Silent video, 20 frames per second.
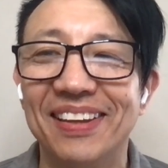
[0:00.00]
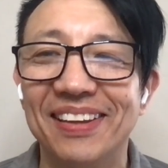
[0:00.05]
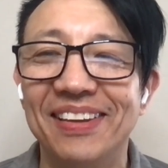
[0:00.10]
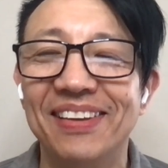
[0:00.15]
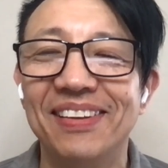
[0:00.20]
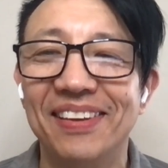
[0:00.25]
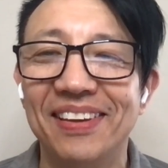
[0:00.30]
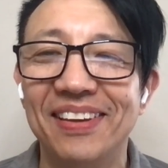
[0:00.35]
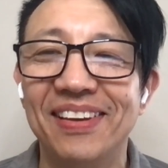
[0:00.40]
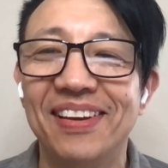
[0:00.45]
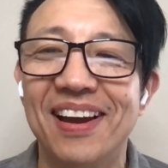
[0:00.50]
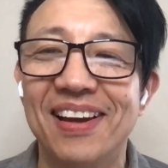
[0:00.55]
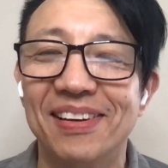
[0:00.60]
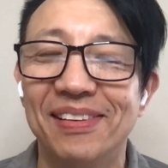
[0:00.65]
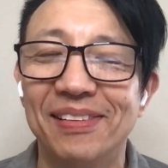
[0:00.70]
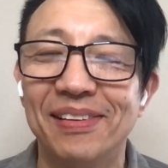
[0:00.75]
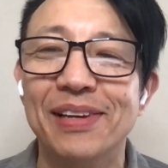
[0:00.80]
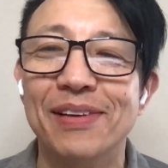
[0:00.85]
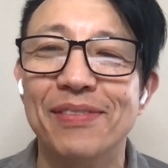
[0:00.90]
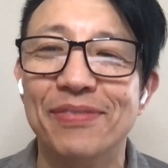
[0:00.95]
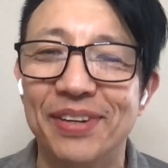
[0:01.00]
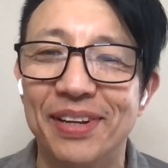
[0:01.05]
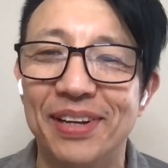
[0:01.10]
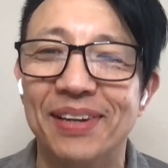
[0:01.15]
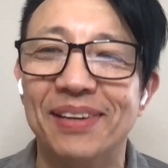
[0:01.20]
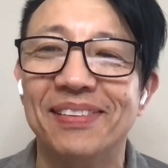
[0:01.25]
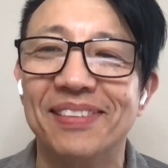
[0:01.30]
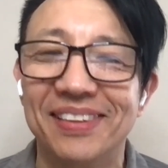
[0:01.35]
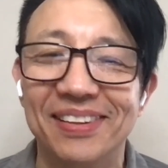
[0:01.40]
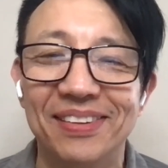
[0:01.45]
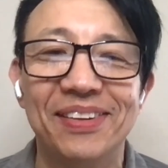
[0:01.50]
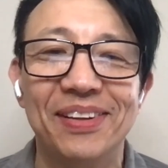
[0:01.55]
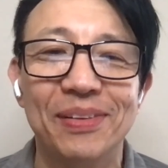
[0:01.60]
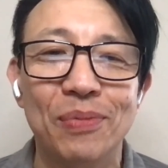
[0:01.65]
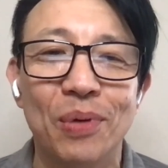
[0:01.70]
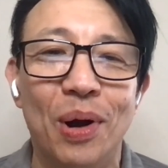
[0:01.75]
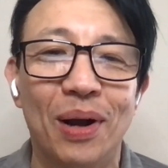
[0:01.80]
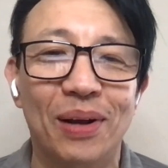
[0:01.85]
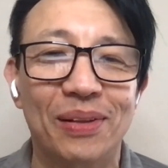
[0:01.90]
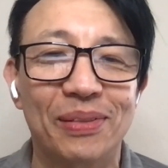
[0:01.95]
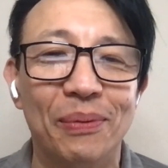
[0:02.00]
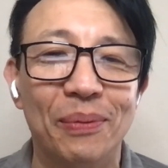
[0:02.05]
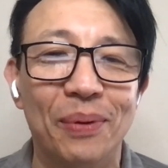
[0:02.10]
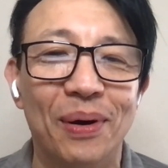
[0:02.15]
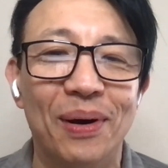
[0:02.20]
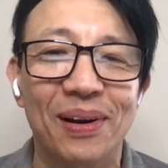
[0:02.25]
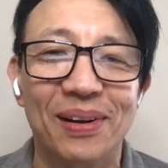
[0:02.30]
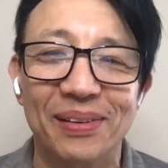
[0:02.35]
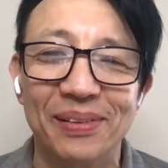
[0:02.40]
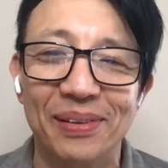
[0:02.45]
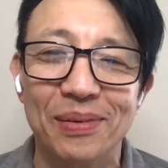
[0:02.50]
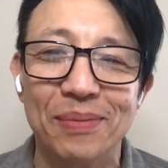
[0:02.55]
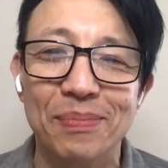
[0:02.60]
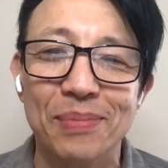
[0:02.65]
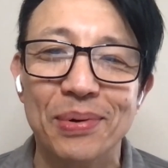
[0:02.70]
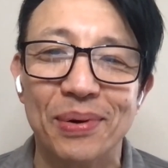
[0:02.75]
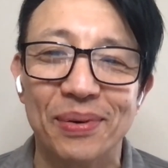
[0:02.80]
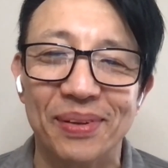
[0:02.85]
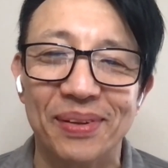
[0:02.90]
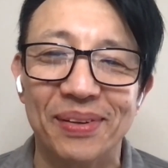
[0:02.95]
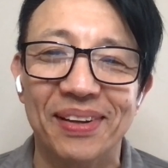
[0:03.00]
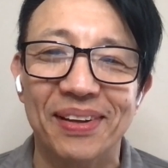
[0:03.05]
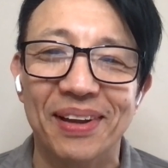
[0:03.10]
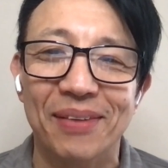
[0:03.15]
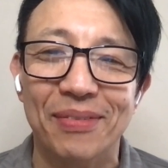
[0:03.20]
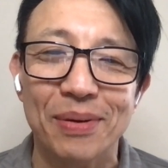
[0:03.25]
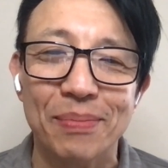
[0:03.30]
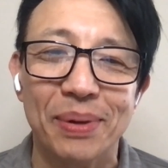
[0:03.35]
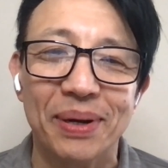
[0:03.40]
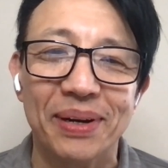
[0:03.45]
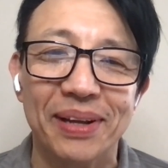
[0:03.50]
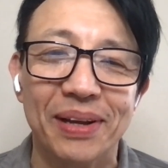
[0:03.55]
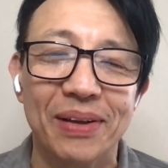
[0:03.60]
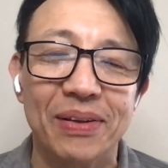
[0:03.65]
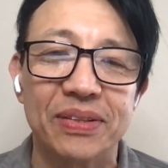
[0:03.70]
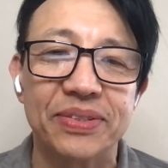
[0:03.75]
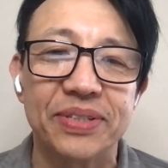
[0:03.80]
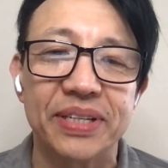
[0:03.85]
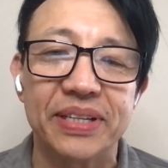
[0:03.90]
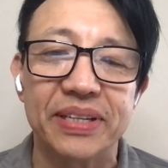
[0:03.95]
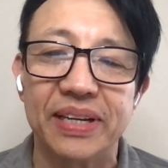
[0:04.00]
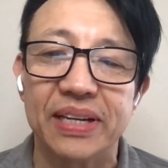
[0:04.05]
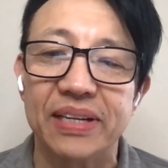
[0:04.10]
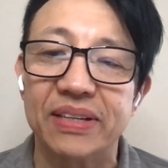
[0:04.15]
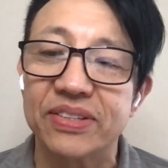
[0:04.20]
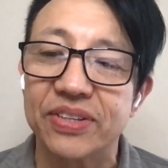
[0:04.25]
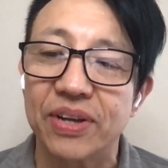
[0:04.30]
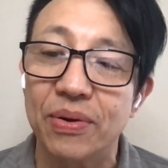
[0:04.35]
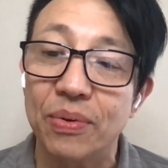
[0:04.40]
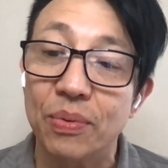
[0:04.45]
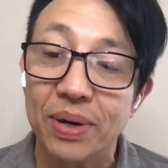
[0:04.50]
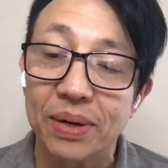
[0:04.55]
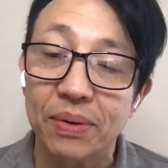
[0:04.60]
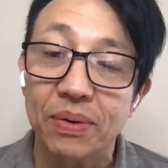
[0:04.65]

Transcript: he kind of lived it. He walked the walk a little more than everybody else did. And so what